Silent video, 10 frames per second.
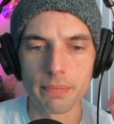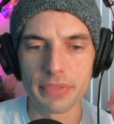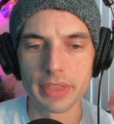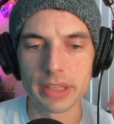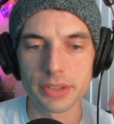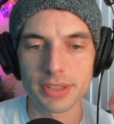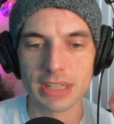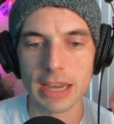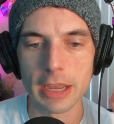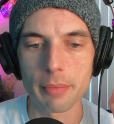This
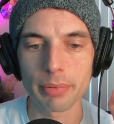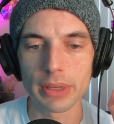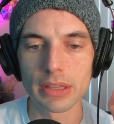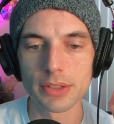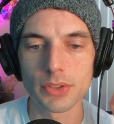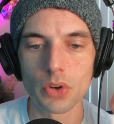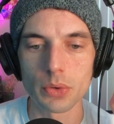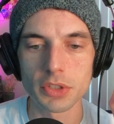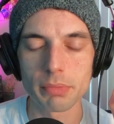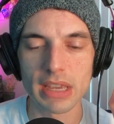type is
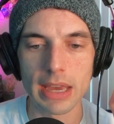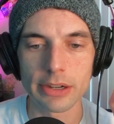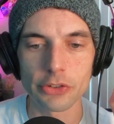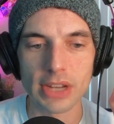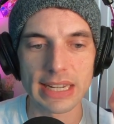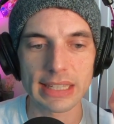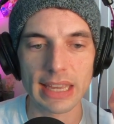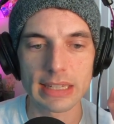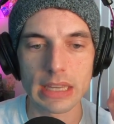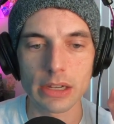known to be energetic
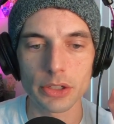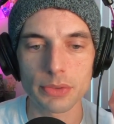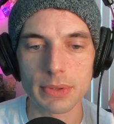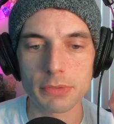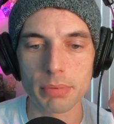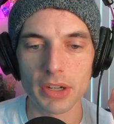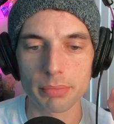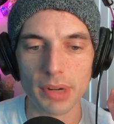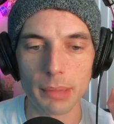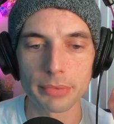and eager to respond to
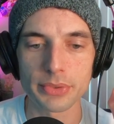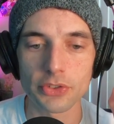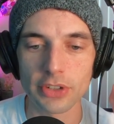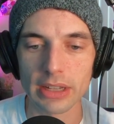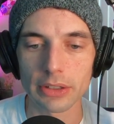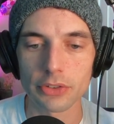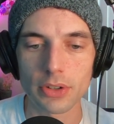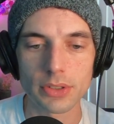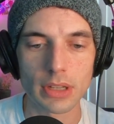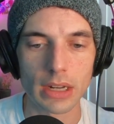problems and
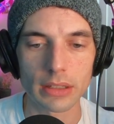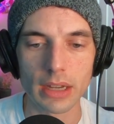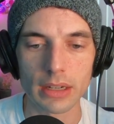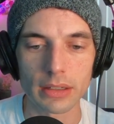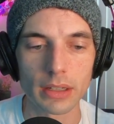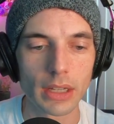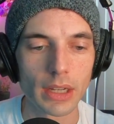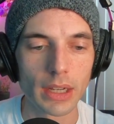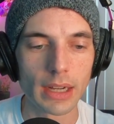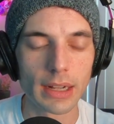challenges, yada, yada.
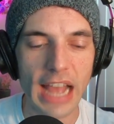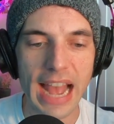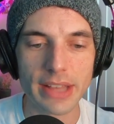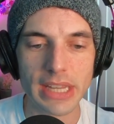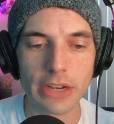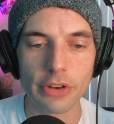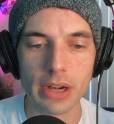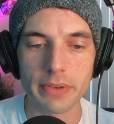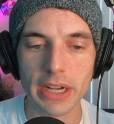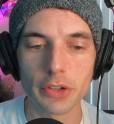As a
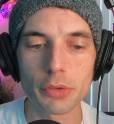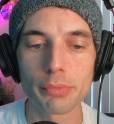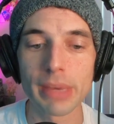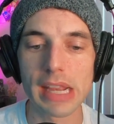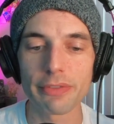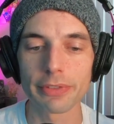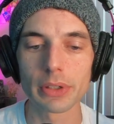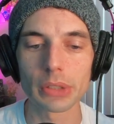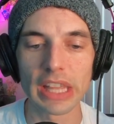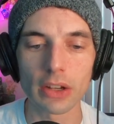generator, you may
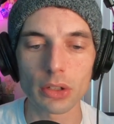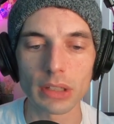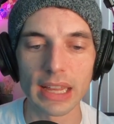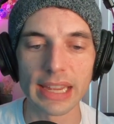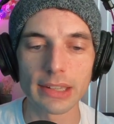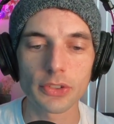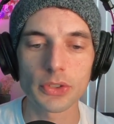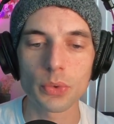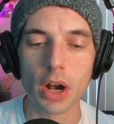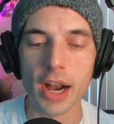feel inclined
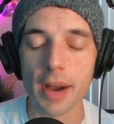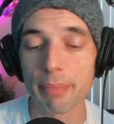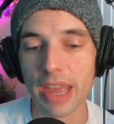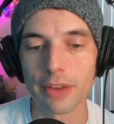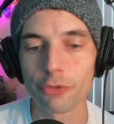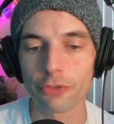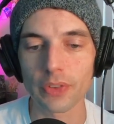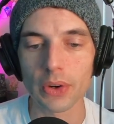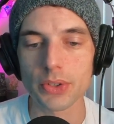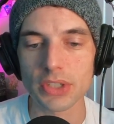to hop
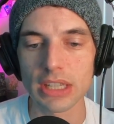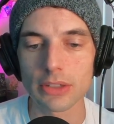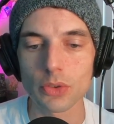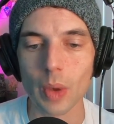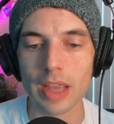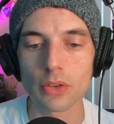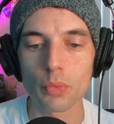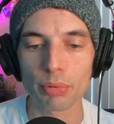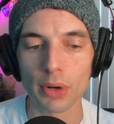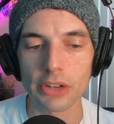headfirst into a new
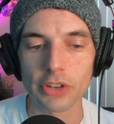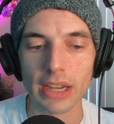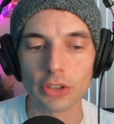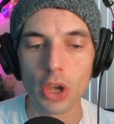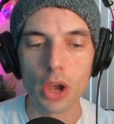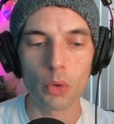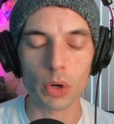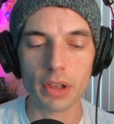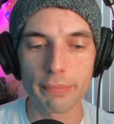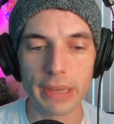project or
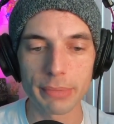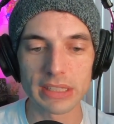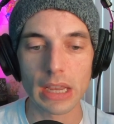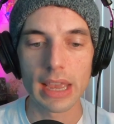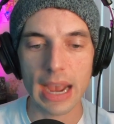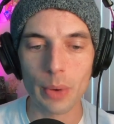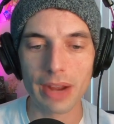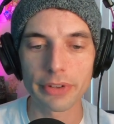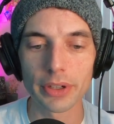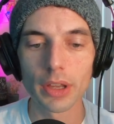commitment.
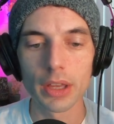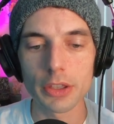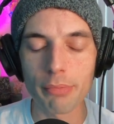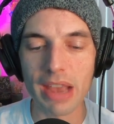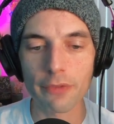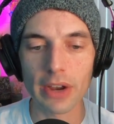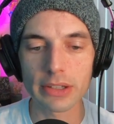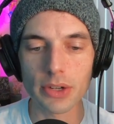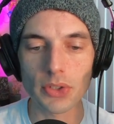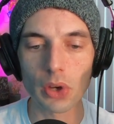However, you may find
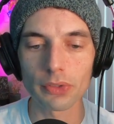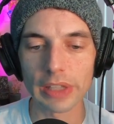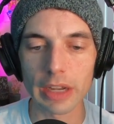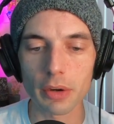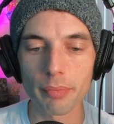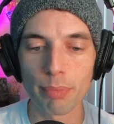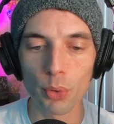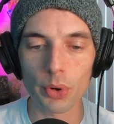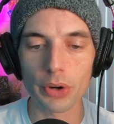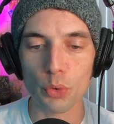yourself later
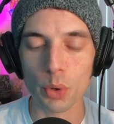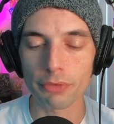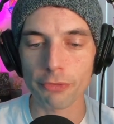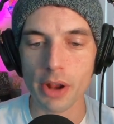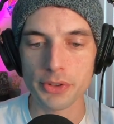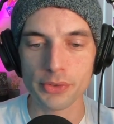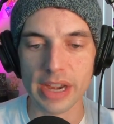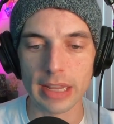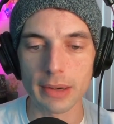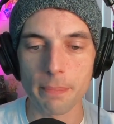bored or
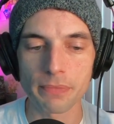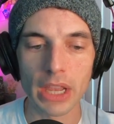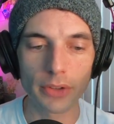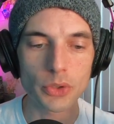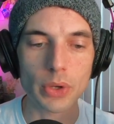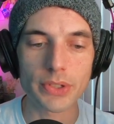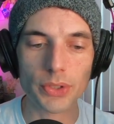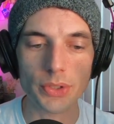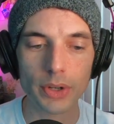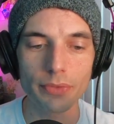frustrated. To
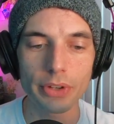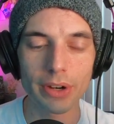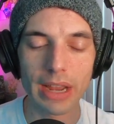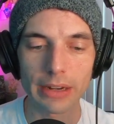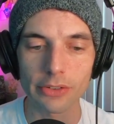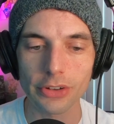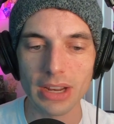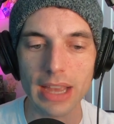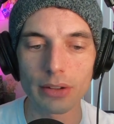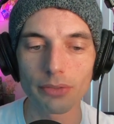conserve your
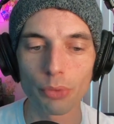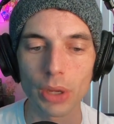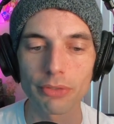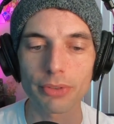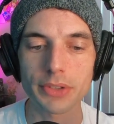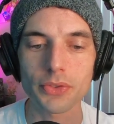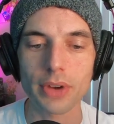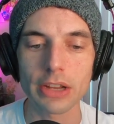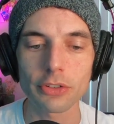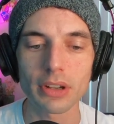energy and avoid
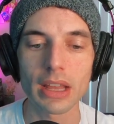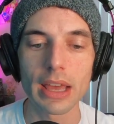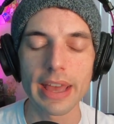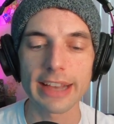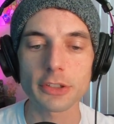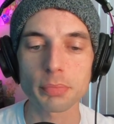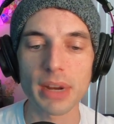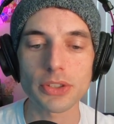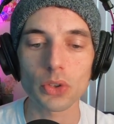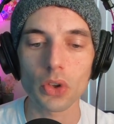frustration,
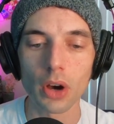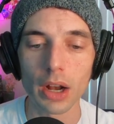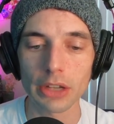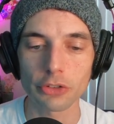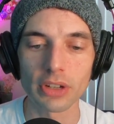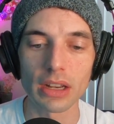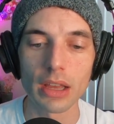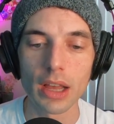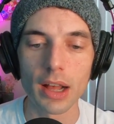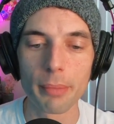express caution
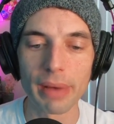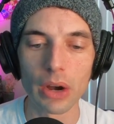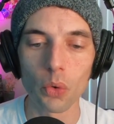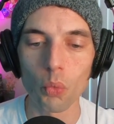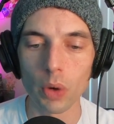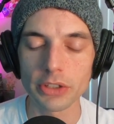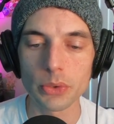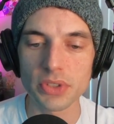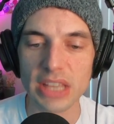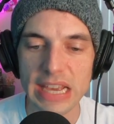about what you
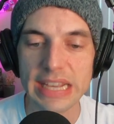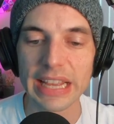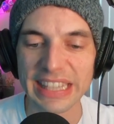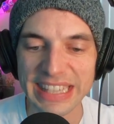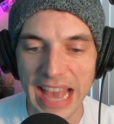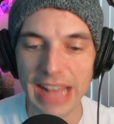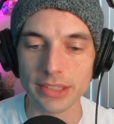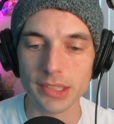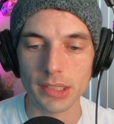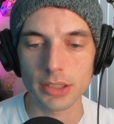say
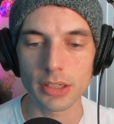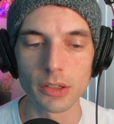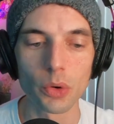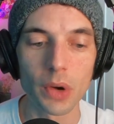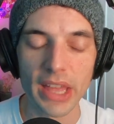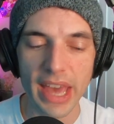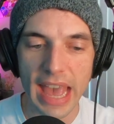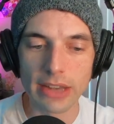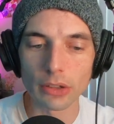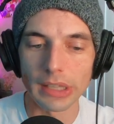yes to
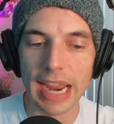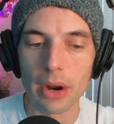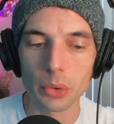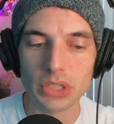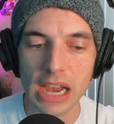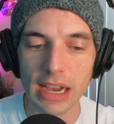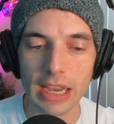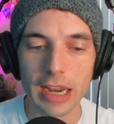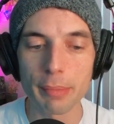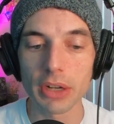and allow
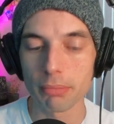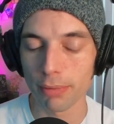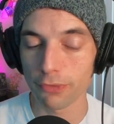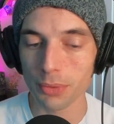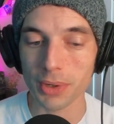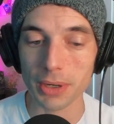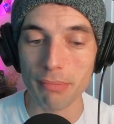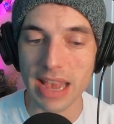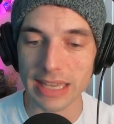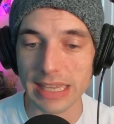time before
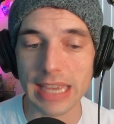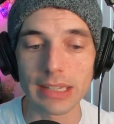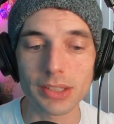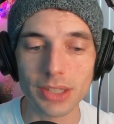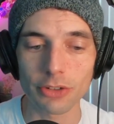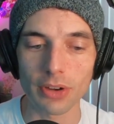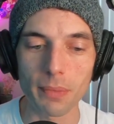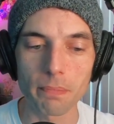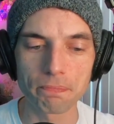making a decision.